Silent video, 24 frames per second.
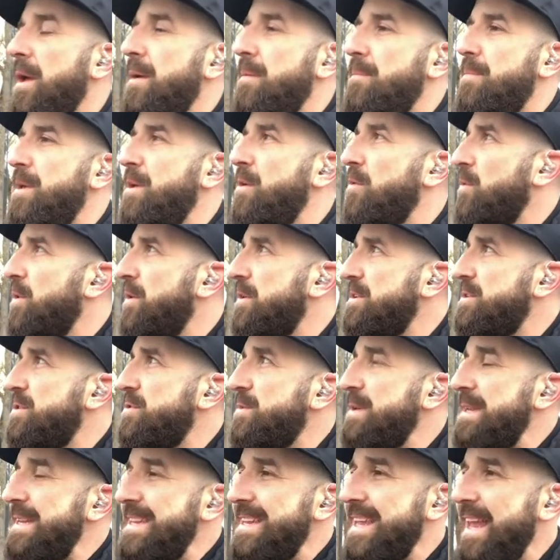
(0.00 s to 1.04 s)
being willing to
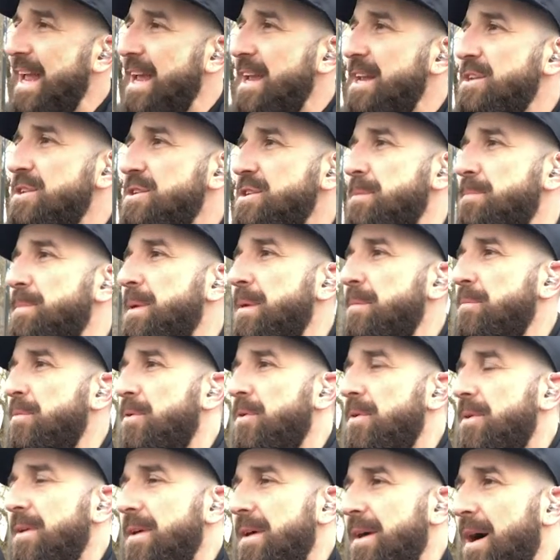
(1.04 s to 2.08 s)
engage the
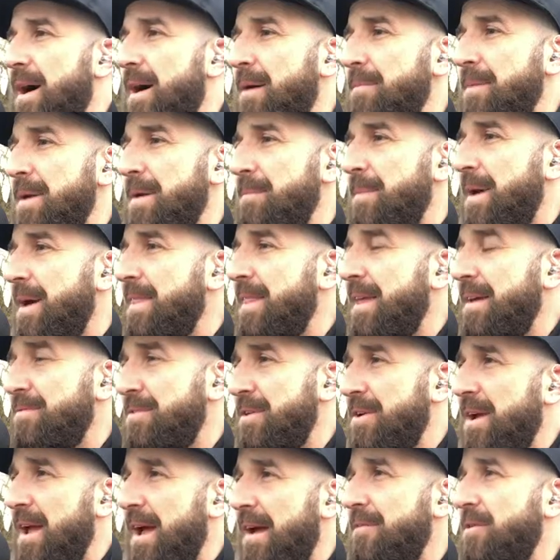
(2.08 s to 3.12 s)
people um, in my life that are
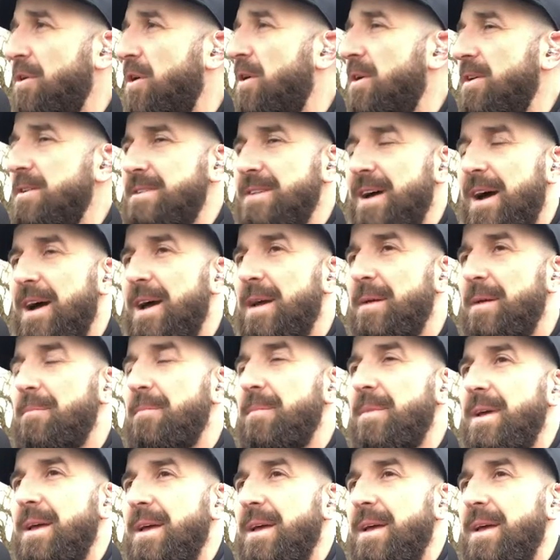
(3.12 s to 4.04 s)
having a hard time,